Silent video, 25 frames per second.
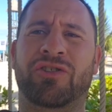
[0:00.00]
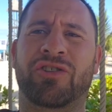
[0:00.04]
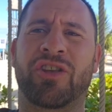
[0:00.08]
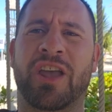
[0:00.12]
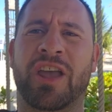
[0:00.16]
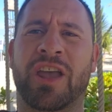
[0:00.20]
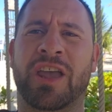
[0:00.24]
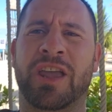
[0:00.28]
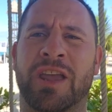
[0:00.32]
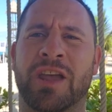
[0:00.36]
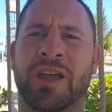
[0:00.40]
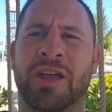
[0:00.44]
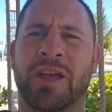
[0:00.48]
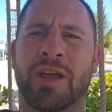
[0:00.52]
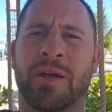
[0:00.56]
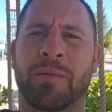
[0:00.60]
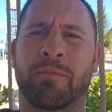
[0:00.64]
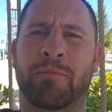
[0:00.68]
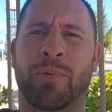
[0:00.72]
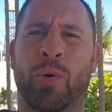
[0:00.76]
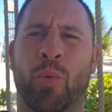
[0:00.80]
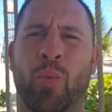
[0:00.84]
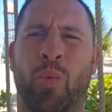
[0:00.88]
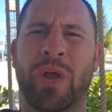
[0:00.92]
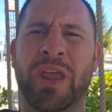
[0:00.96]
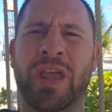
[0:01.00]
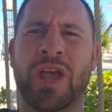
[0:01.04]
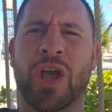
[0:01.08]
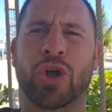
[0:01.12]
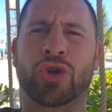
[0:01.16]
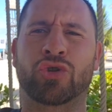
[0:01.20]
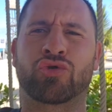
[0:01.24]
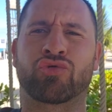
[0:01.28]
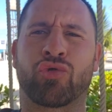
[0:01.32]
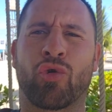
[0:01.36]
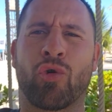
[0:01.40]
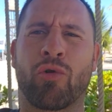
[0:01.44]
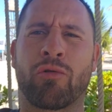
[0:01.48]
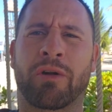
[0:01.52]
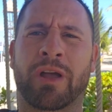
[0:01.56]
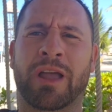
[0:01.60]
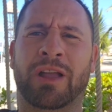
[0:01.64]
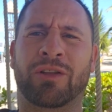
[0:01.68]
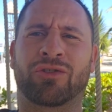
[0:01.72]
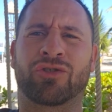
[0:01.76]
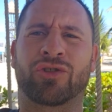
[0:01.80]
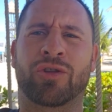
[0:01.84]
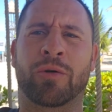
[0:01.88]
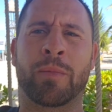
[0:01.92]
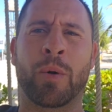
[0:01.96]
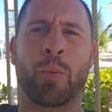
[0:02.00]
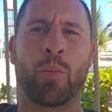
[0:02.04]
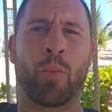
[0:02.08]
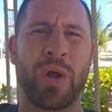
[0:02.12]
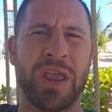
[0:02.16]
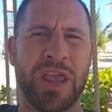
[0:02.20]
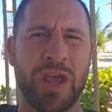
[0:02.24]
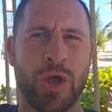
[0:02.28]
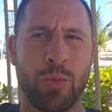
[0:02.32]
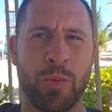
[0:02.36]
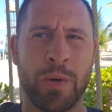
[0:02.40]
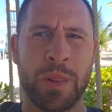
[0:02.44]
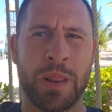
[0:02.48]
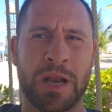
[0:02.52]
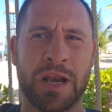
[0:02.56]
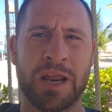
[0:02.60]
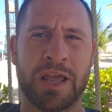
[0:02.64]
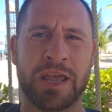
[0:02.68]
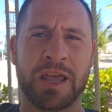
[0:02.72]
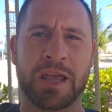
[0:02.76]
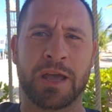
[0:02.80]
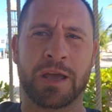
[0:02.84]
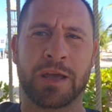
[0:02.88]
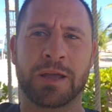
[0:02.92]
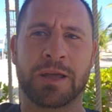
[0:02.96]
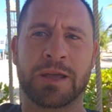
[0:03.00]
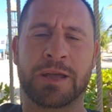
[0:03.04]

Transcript: City. But we get a draw against them and we can win the league?